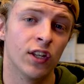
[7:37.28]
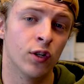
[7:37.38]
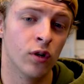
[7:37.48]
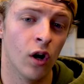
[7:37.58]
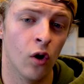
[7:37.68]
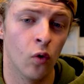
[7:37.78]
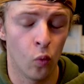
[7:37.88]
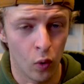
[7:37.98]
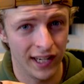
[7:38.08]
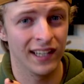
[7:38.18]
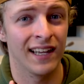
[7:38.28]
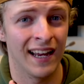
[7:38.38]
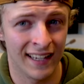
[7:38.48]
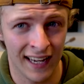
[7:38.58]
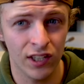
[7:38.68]
you know what it
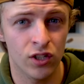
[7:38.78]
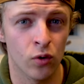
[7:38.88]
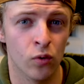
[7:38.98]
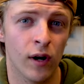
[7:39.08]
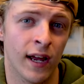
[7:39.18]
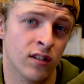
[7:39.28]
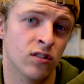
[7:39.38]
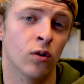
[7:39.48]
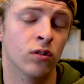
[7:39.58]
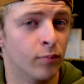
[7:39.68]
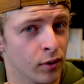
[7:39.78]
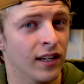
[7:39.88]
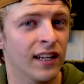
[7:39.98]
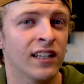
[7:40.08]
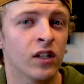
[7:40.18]
can get you, and so to put
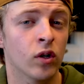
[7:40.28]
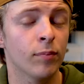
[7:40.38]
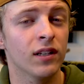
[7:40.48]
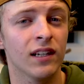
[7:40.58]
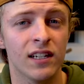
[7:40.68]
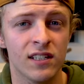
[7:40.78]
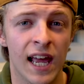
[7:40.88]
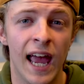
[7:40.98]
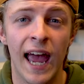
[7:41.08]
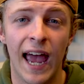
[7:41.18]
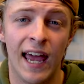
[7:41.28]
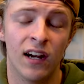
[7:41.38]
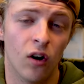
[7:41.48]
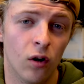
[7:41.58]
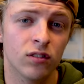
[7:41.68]
it in the equipment list,
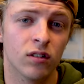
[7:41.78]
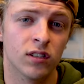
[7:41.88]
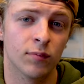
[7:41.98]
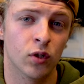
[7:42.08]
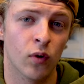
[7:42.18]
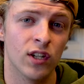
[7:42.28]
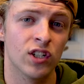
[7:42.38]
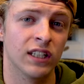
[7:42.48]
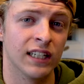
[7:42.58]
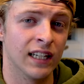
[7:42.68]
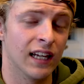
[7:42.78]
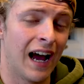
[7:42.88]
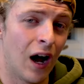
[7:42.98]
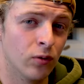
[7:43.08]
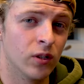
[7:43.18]
and also subsequently
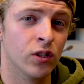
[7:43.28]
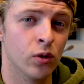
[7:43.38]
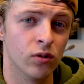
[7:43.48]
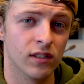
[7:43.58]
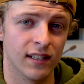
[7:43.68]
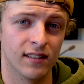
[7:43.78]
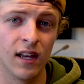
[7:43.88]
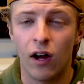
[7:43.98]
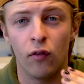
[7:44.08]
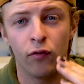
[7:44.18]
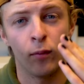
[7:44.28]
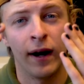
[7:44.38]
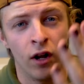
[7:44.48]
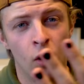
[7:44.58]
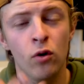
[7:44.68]
how to use it. For
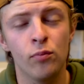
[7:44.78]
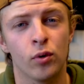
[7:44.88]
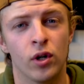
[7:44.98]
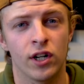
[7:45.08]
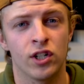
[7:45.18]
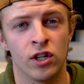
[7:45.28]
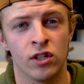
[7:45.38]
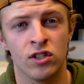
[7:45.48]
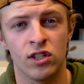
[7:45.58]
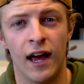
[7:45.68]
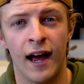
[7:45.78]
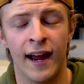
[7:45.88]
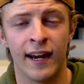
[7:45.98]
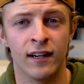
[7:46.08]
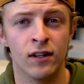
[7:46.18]
my own productions,
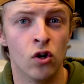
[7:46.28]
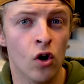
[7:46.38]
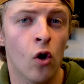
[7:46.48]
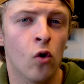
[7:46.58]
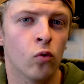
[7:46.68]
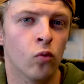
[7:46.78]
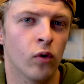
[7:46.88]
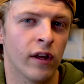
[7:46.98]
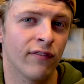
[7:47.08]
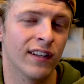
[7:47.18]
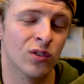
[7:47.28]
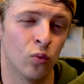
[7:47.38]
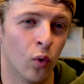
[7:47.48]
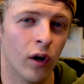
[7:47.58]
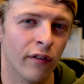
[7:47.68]
I know if it's
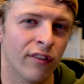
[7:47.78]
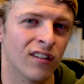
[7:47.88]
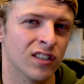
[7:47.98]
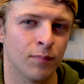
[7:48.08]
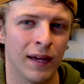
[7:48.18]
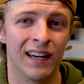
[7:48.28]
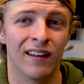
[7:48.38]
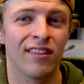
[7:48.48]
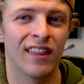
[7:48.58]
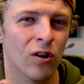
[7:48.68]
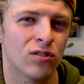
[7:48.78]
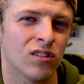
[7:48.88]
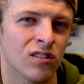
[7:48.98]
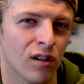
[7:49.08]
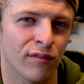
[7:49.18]
worth spending
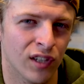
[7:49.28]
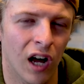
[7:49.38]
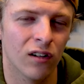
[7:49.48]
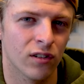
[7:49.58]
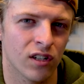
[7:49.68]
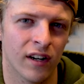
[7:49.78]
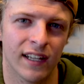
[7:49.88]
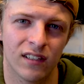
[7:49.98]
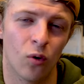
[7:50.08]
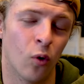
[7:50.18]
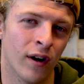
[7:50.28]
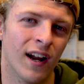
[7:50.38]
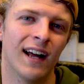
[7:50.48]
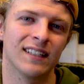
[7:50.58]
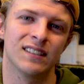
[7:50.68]
thousands of dollars on it or
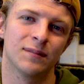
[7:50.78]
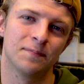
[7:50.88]
not.